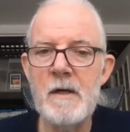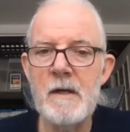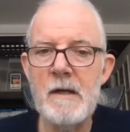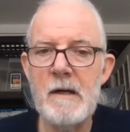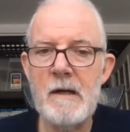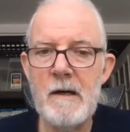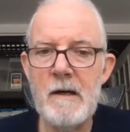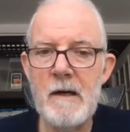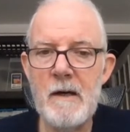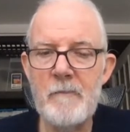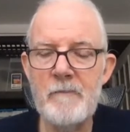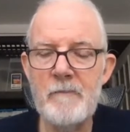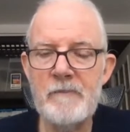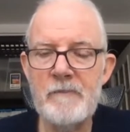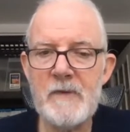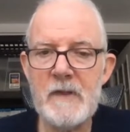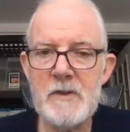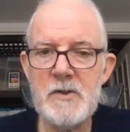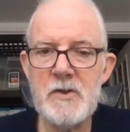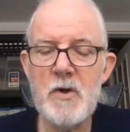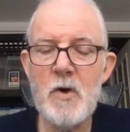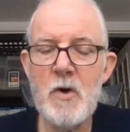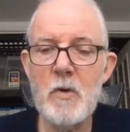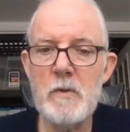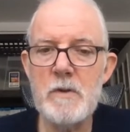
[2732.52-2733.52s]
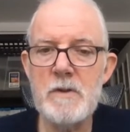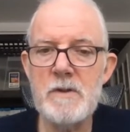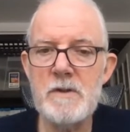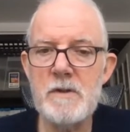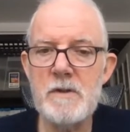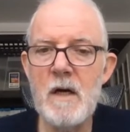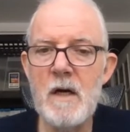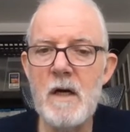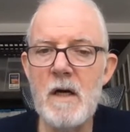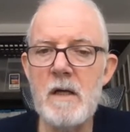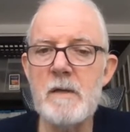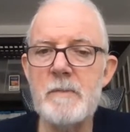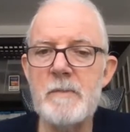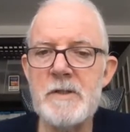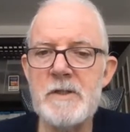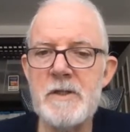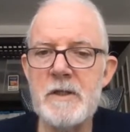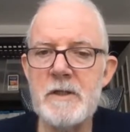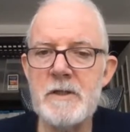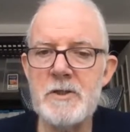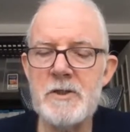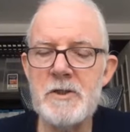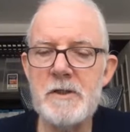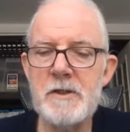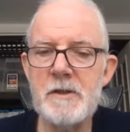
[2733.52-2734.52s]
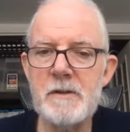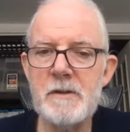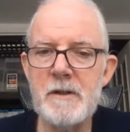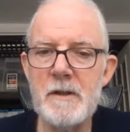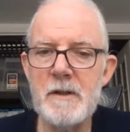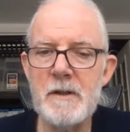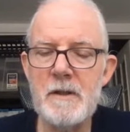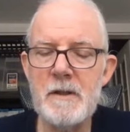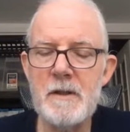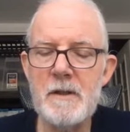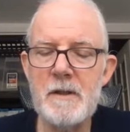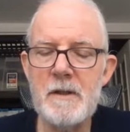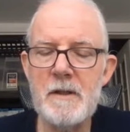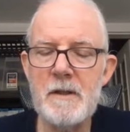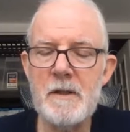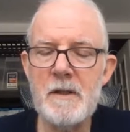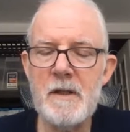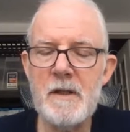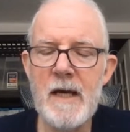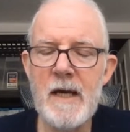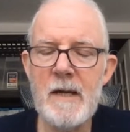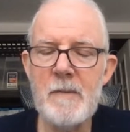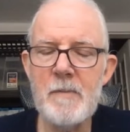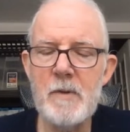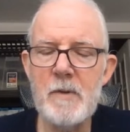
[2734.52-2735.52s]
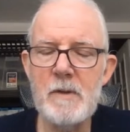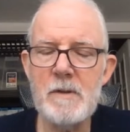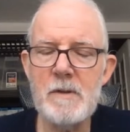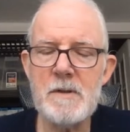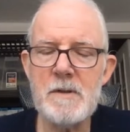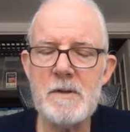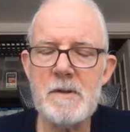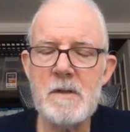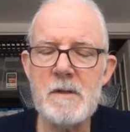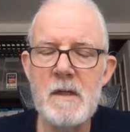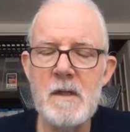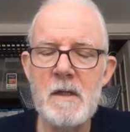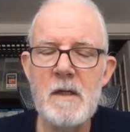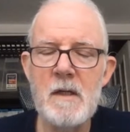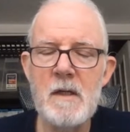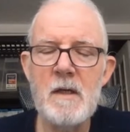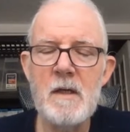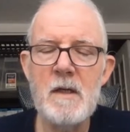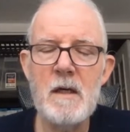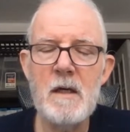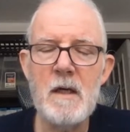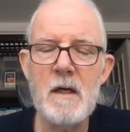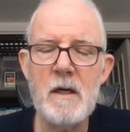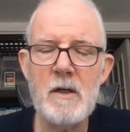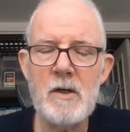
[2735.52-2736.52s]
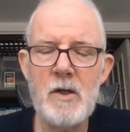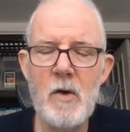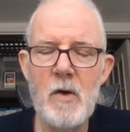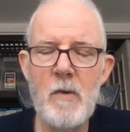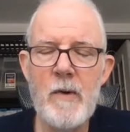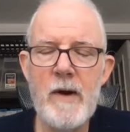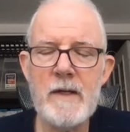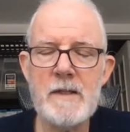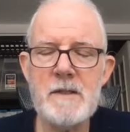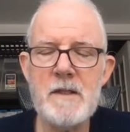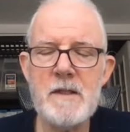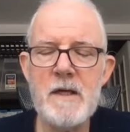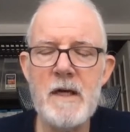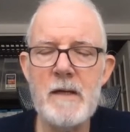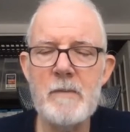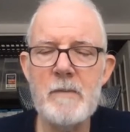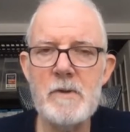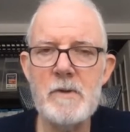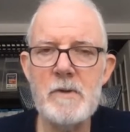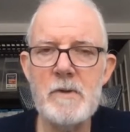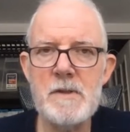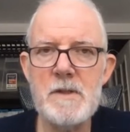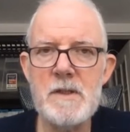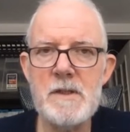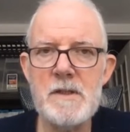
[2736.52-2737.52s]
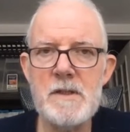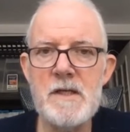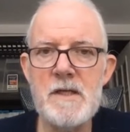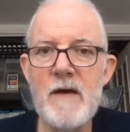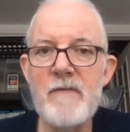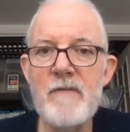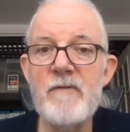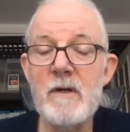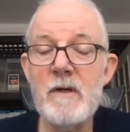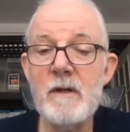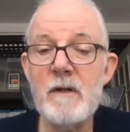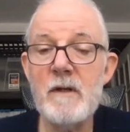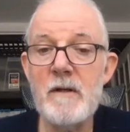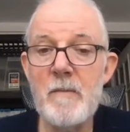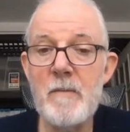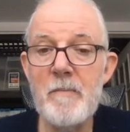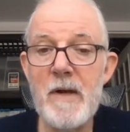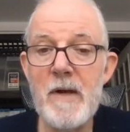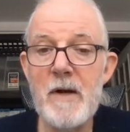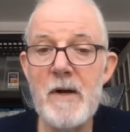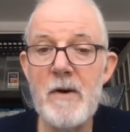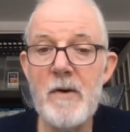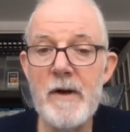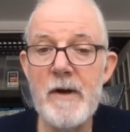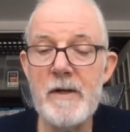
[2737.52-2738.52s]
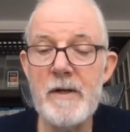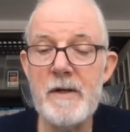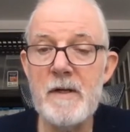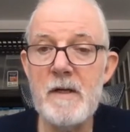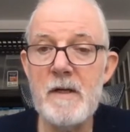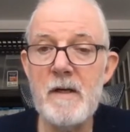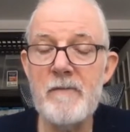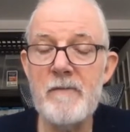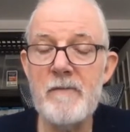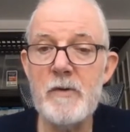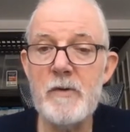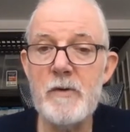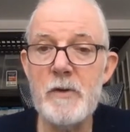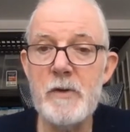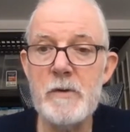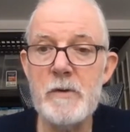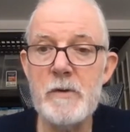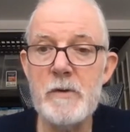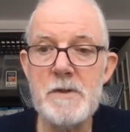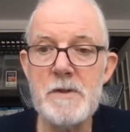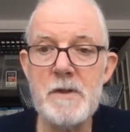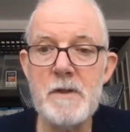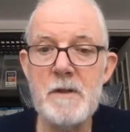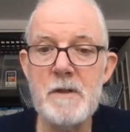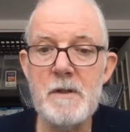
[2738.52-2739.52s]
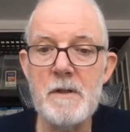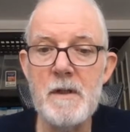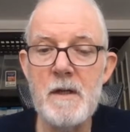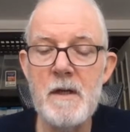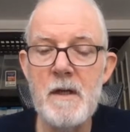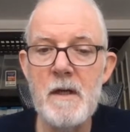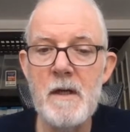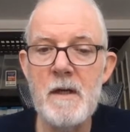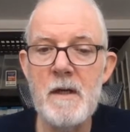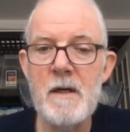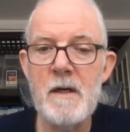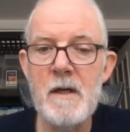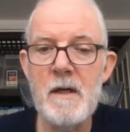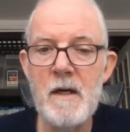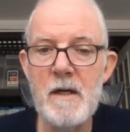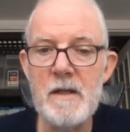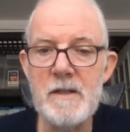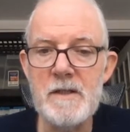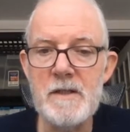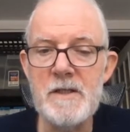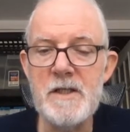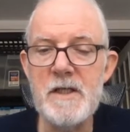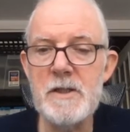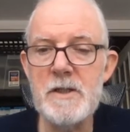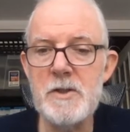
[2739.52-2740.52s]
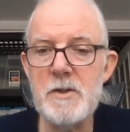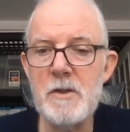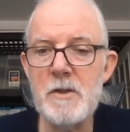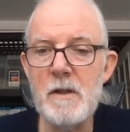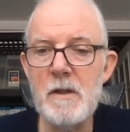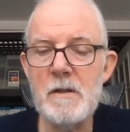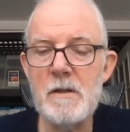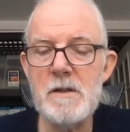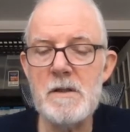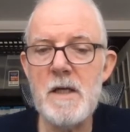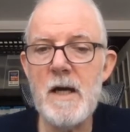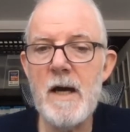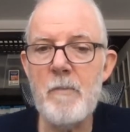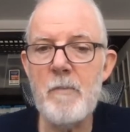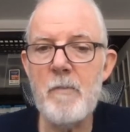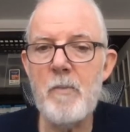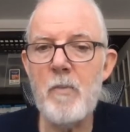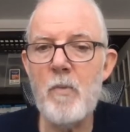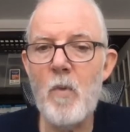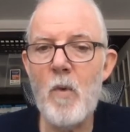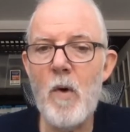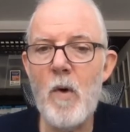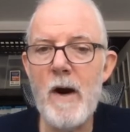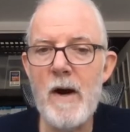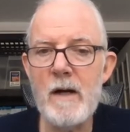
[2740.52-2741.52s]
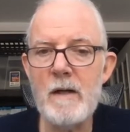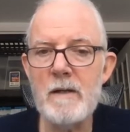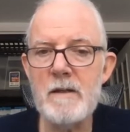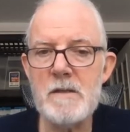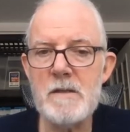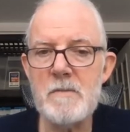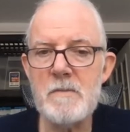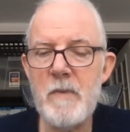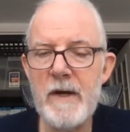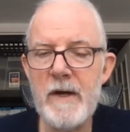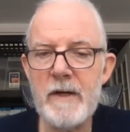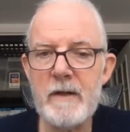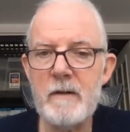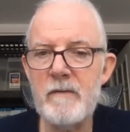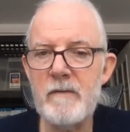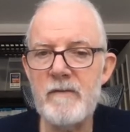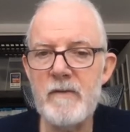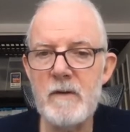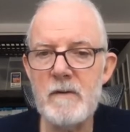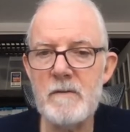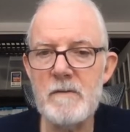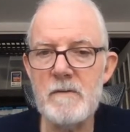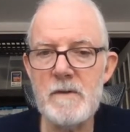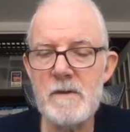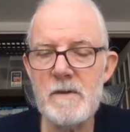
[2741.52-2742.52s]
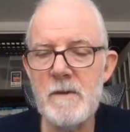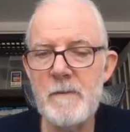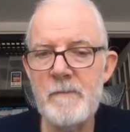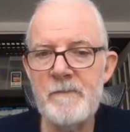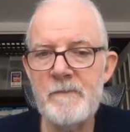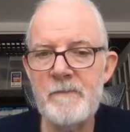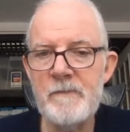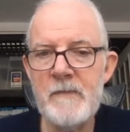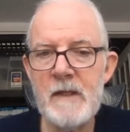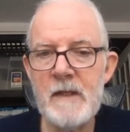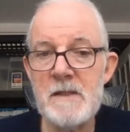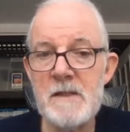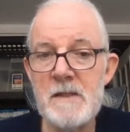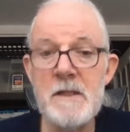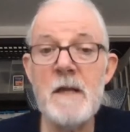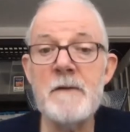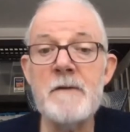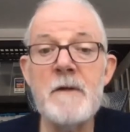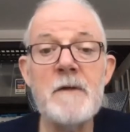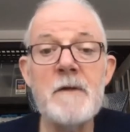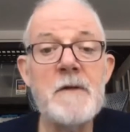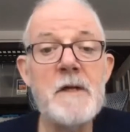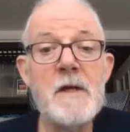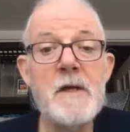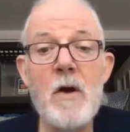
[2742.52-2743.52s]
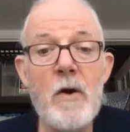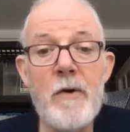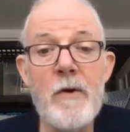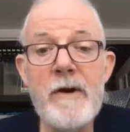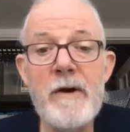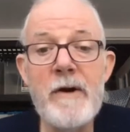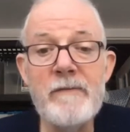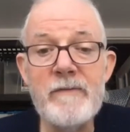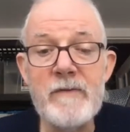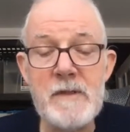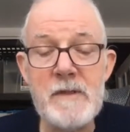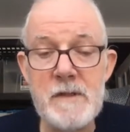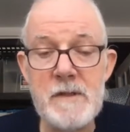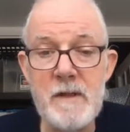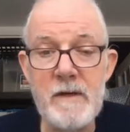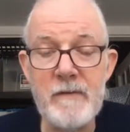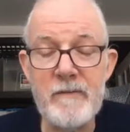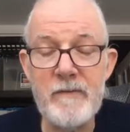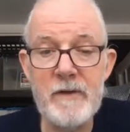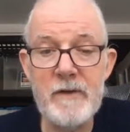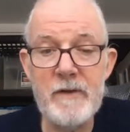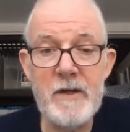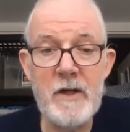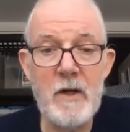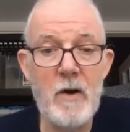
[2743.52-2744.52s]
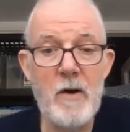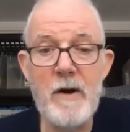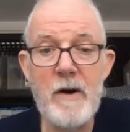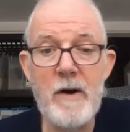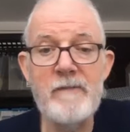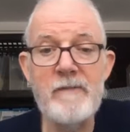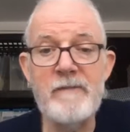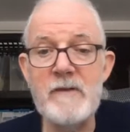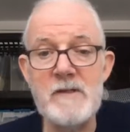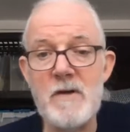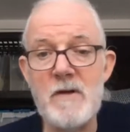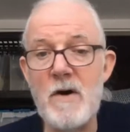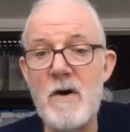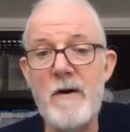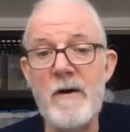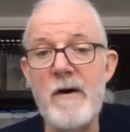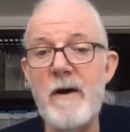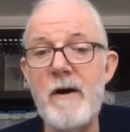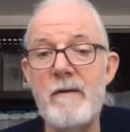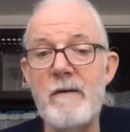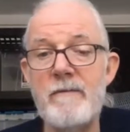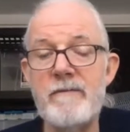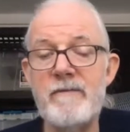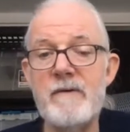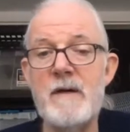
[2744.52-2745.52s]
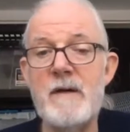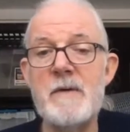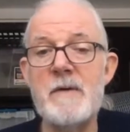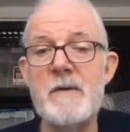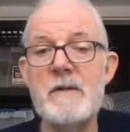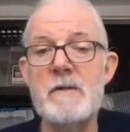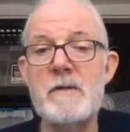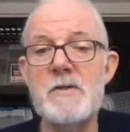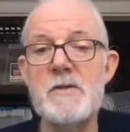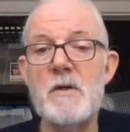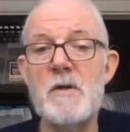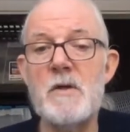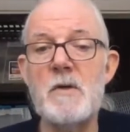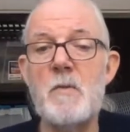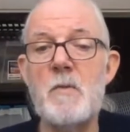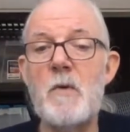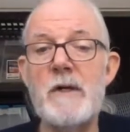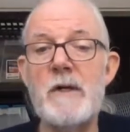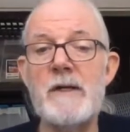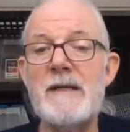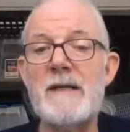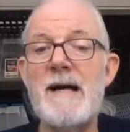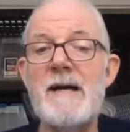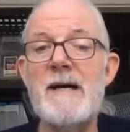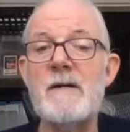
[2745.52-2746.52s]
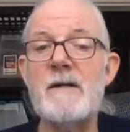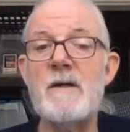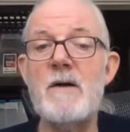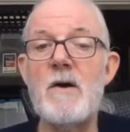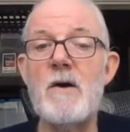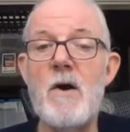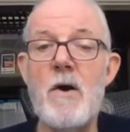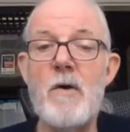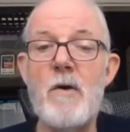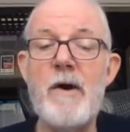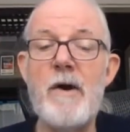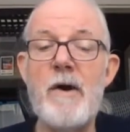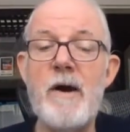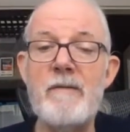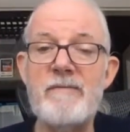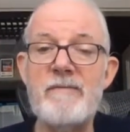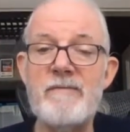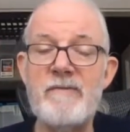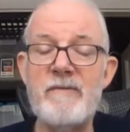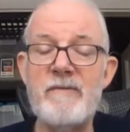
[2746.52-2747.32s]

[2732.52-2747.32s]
Um, so 100% shielded cables, uh, coax cables is definitely a better idea if you're using uh, digital type wireless microphones. It's not that the RF is different. The RF is RF. I mean, there's only one kind of RF.